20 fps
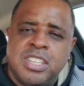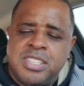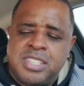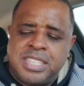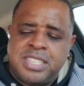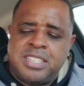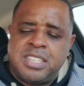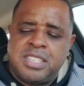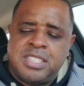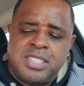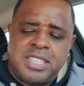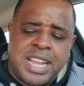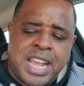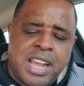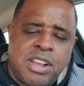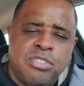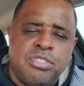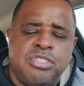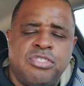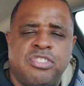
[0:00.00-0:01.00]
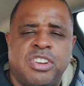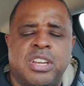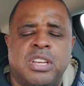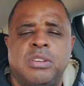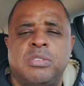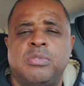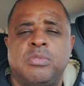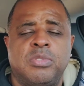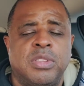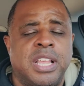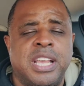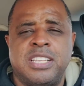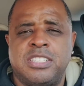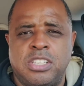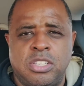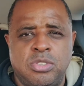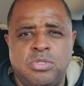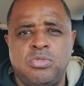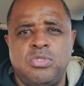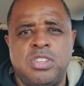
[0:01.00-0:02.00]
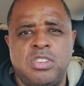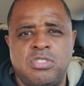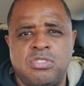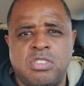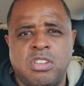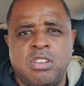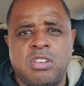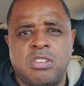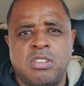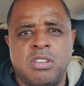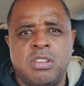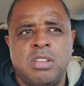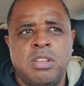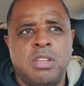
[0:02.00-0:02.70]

The downtrend lasted 2 years long.